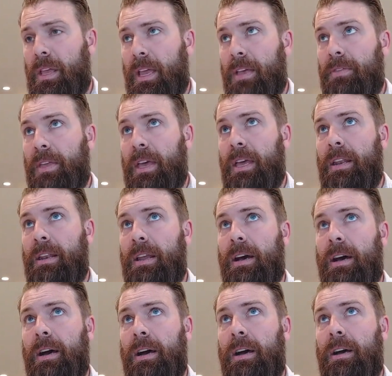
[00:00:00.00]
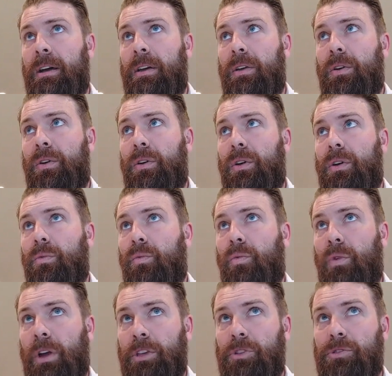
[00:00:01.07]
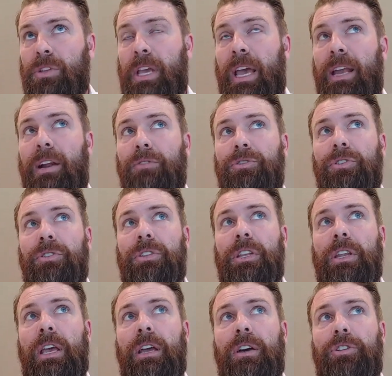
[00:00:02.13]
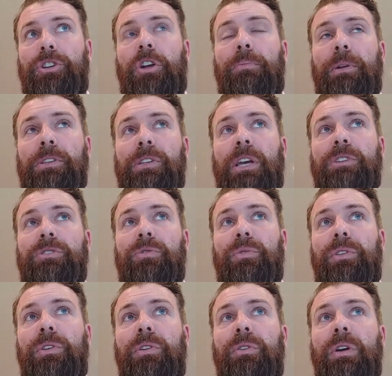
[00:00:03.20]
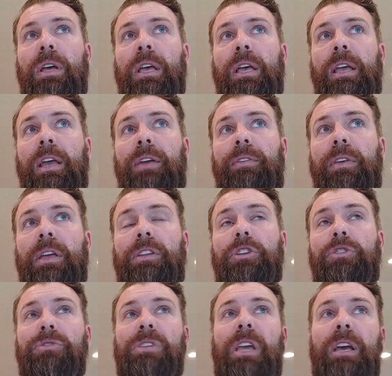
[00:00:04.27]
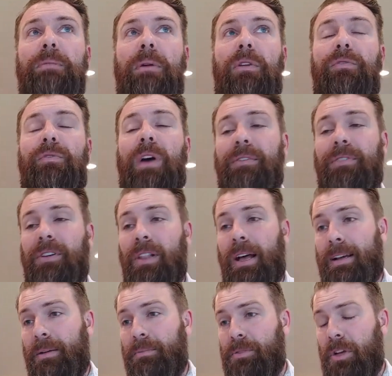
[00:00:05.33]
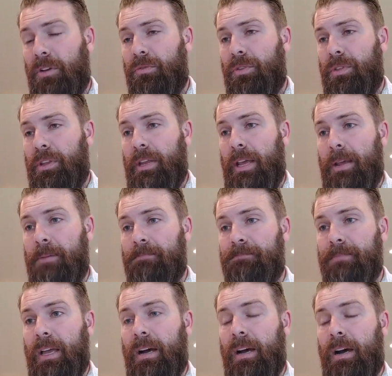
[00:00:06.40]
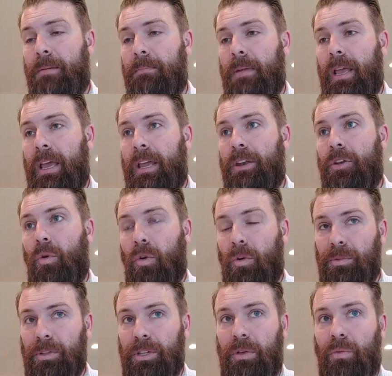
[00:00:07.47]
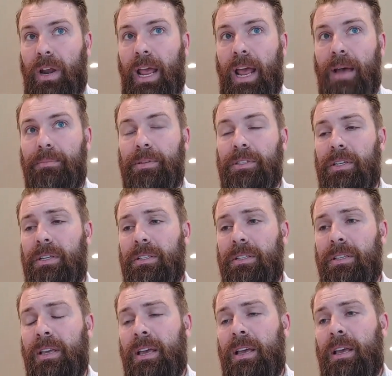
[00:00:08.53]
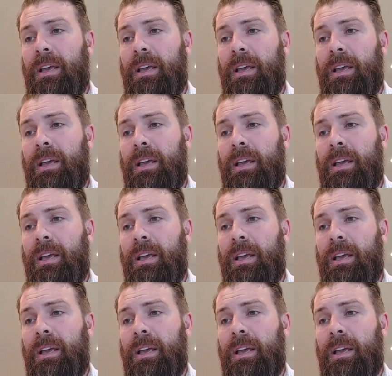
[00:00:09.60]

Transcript: and then uh, I usually head out during the day. I'll share my schedule with you. And then usually at about five o'clock, I'm done for the day. Um, and normally, what happens is,